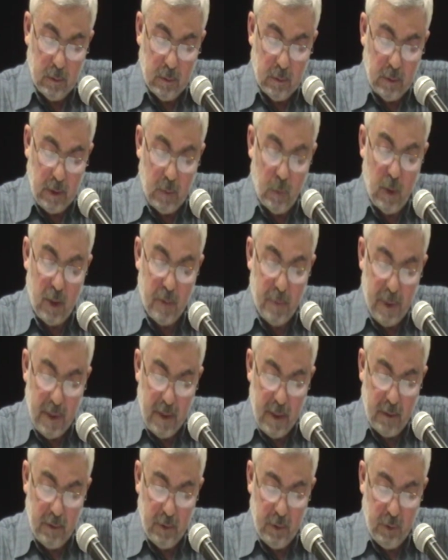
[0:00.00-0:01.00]
that was
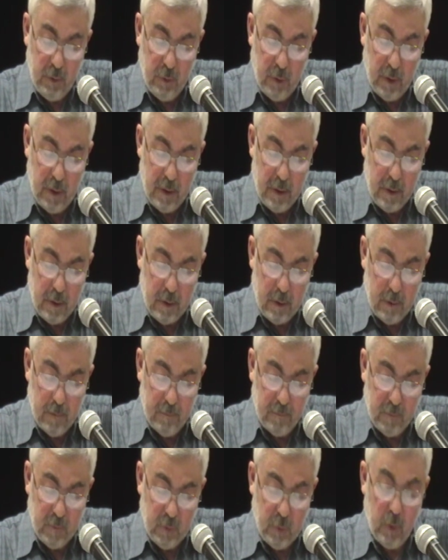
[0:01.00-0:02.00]
presented to us,
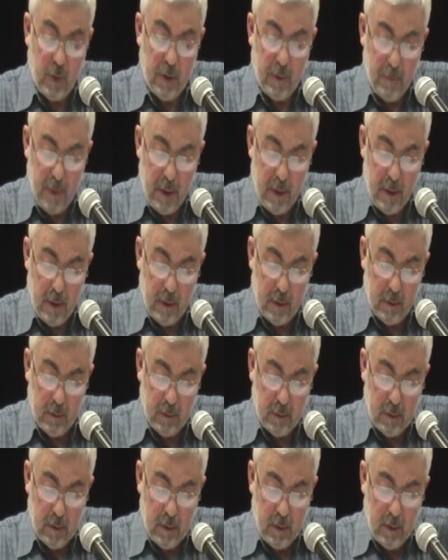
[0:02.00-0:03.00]
to Armenia,
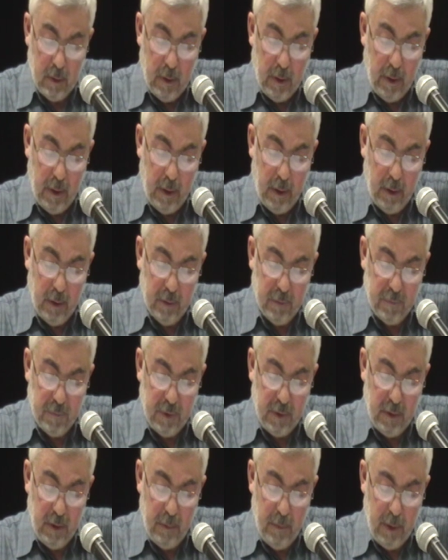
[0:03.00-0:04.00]
and
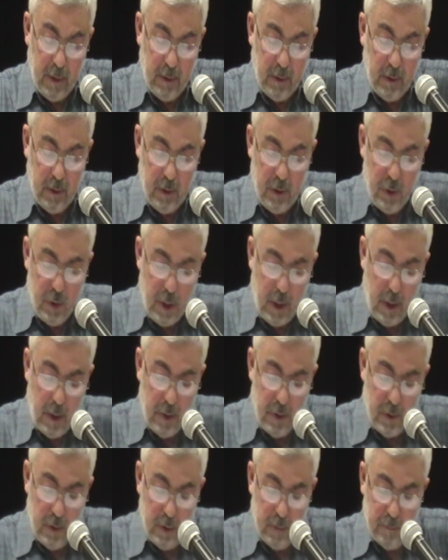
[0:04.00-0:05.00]
fundamentally
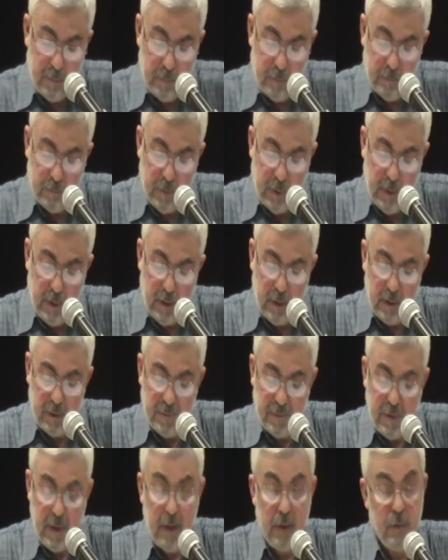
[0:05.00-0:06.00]
changed the political
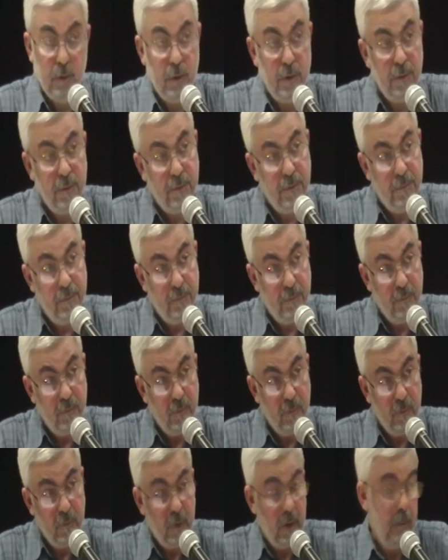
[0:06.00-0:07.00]
fate of
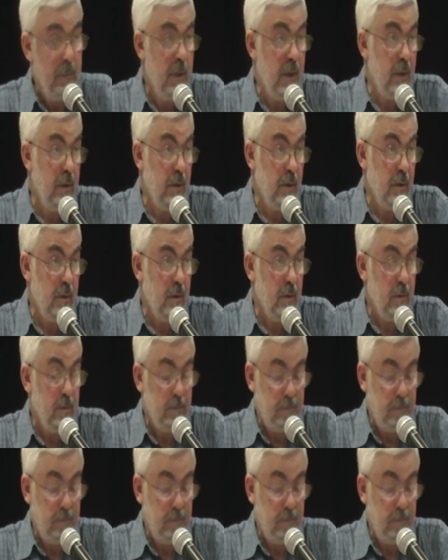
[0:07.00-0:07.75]
Armenians.